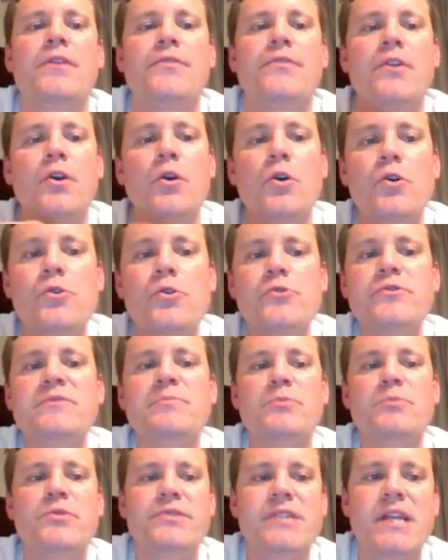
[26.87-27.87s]
the girls
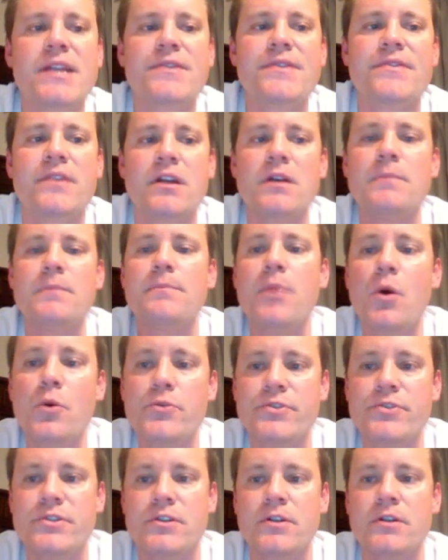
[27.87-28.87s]
present their
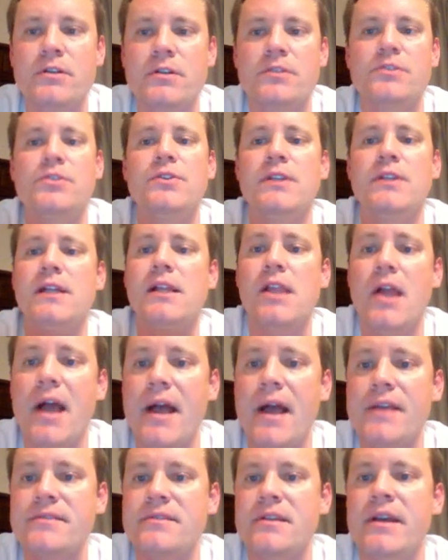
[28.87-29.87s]
poster to the
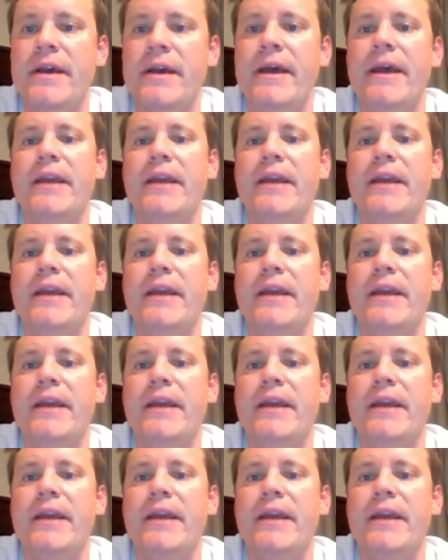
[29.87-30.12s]
class